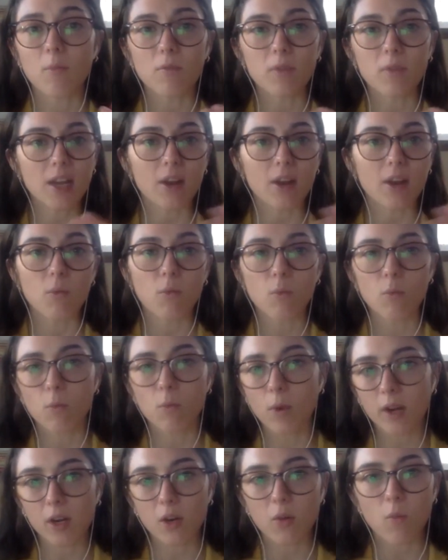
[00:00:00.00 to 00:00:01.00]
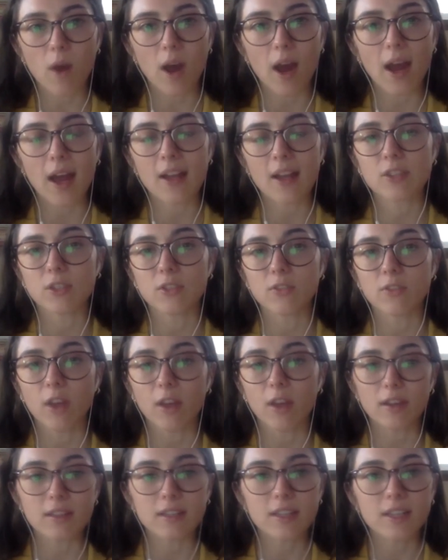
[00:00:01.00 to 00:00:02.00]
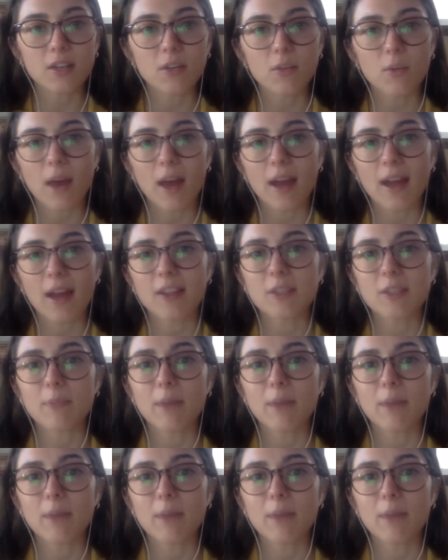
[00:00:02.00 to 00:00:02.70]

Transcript: you know, work-wise or volunteer-wise,